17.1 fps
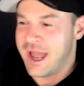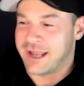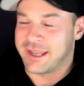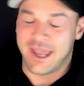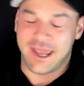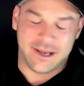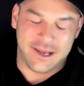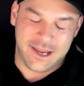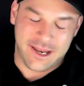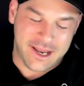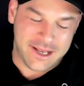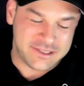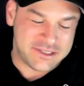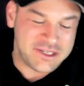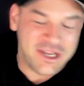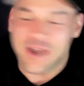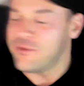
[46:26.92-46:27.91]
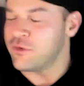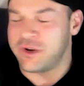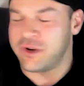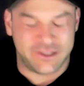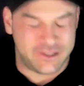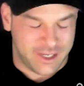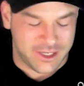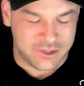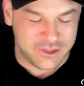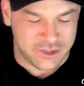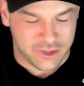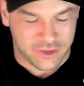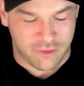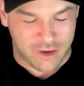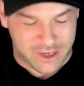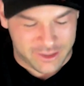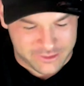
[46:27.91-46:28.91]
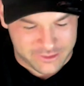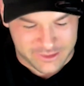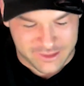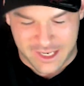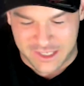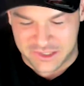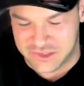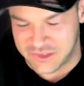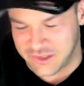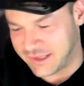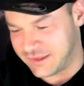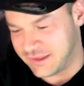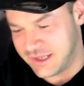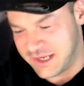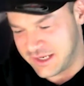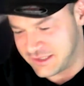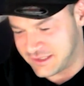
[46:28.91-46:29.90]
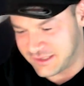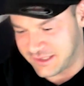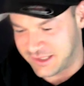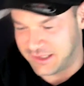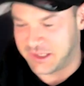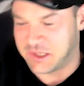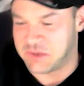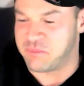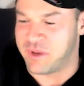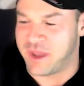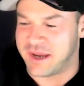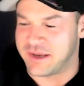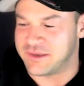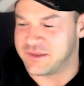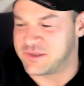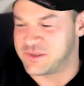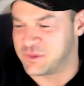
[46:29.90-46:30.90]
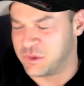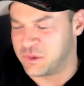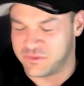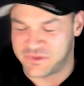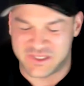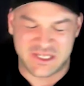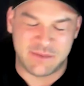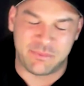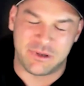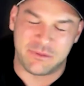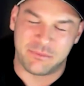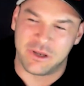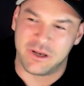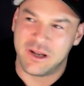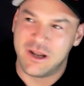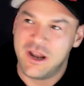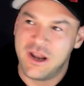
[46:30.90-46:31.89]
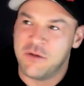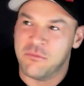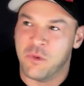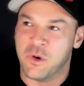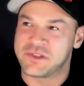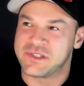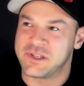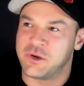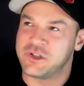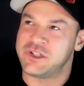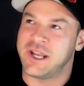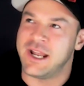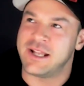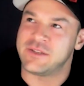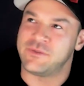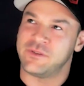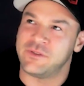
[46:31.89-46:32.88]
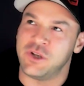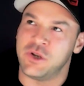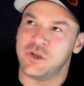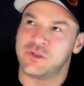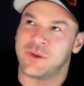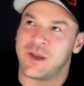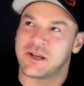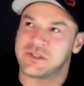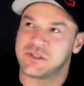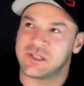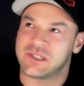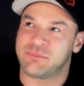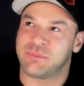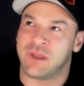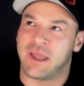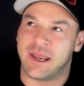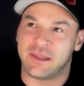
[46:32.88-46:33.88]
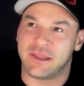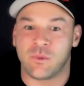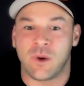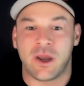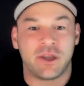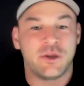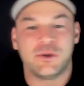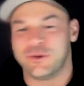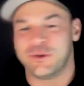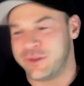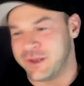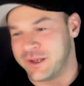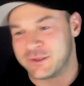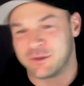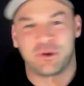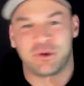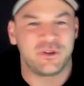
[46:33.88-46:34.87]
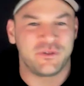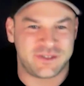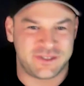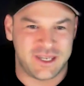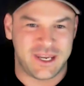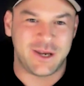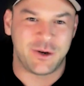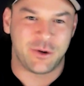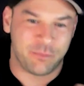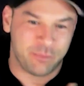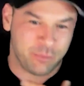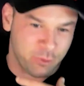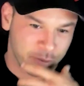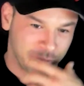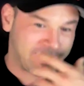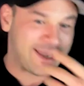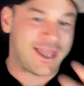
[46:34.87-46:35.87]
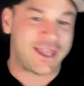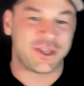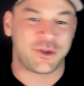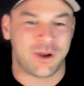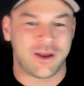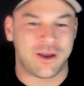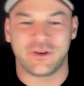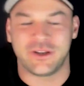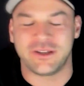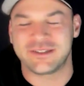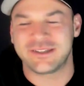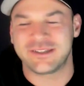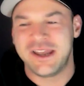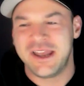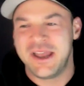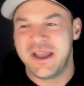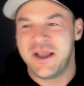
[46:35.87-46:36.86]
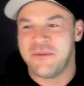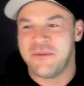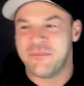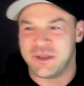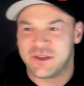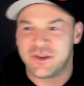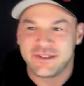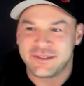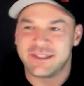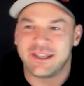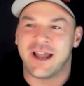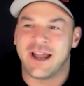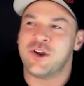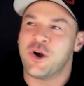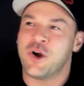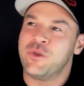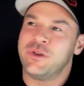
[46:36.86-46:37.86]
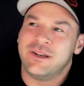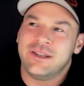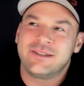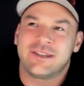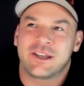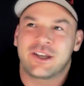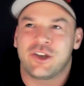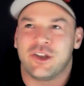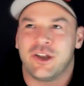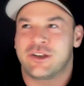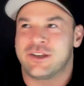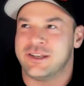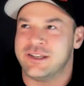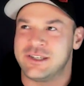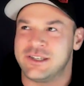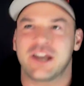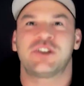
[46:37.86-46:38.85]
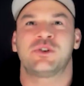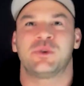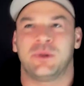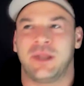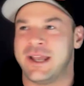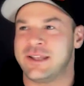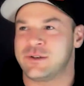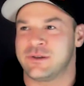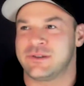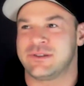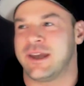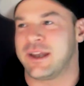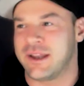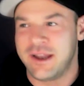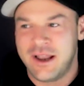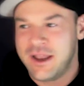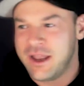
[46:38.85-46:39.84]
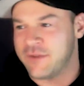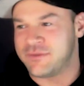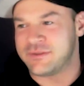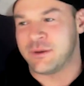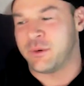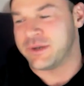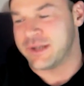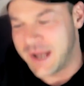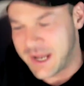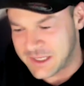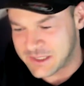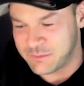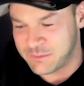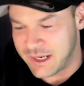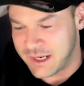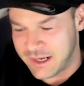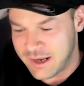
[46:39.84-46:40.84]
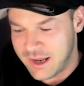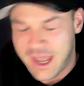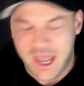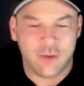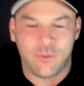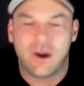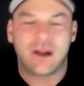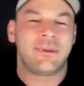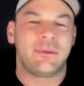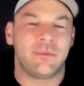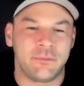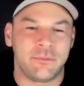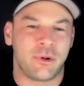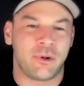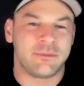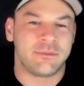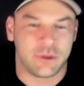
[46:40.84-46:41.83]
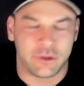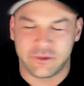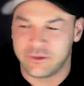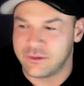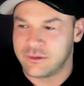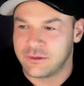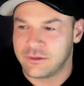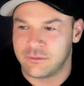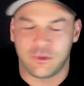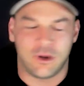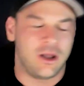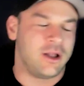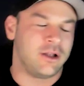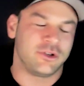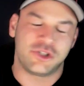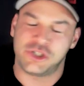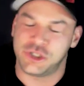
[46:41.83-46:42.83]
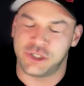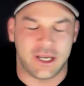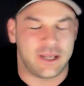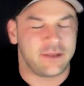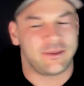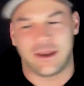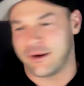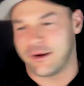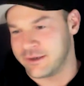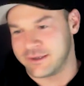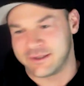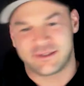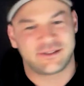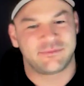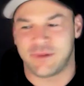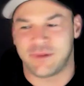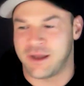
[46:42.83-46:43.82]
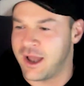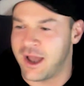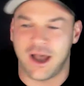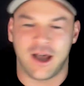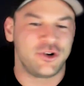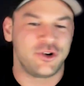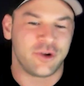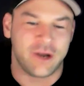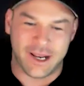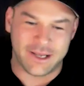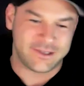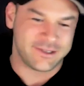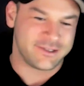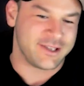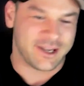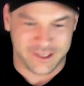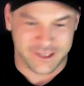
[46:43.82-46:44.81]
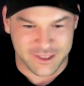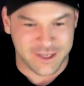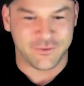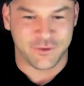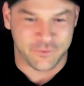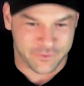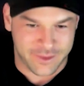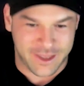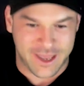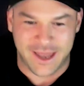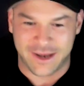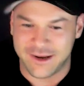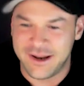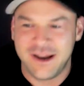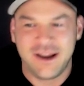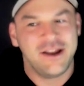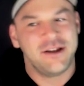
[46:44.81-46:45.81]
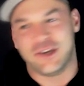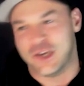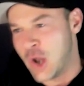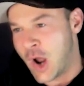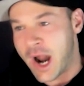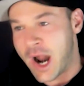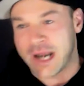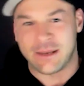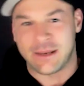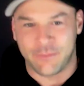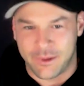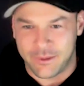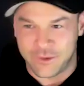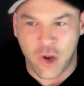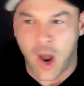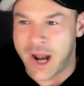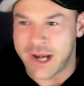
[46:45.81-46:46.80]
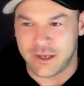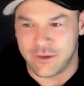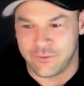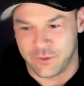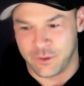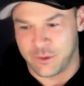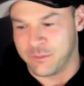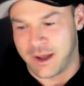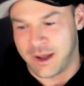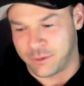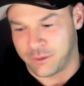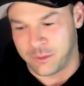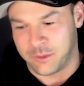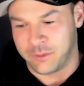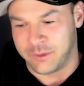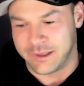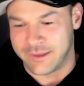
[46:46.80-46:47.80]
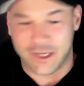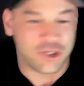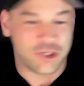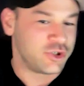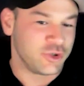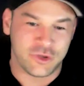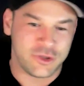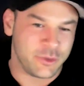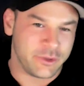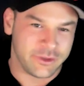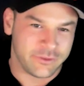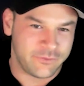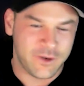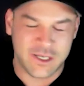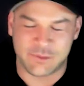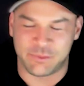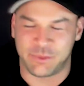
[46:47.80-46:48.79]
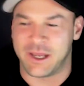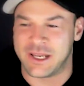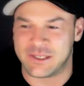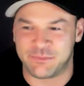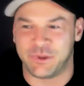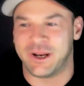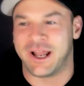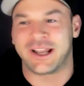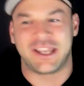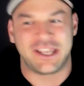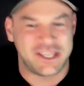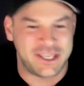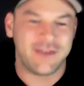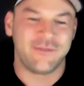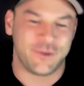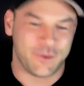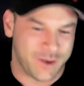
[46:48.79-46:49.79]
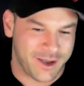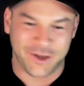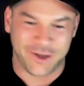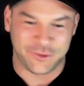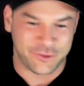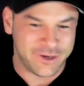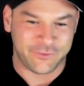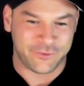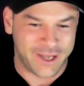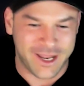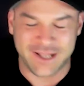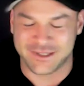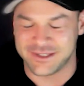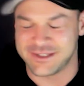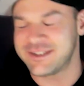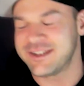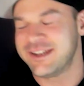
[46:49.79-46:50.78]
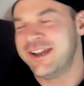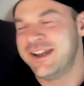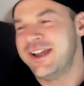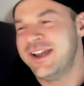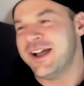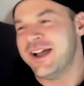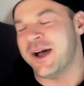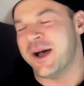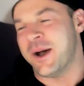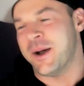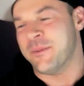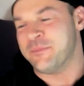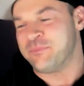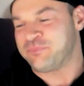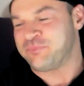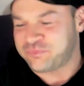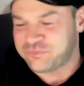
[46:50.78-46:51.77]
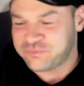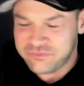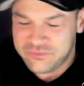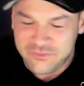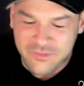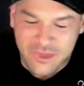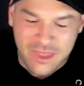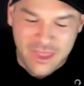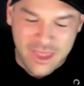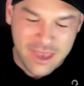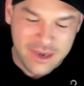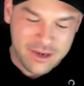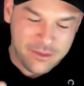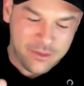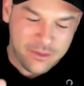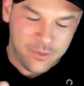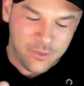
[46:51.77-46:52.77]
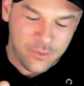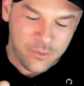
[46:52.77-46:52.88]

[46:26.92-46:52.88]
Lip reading: again, it's never an intention to catch like this clickbait sort of snippet, but more so a chance for you to actually explain the way you do things or what you've seen, or lay out your evidence. Because I know that it is a contextual answer. It's like if someone were to ask me, hey, why do people bodybuild? Well, shit, there is 100 answers I can give you for that. 90 of them are probably they shouldn't do it in the first place, but I can give you 100 different answers. And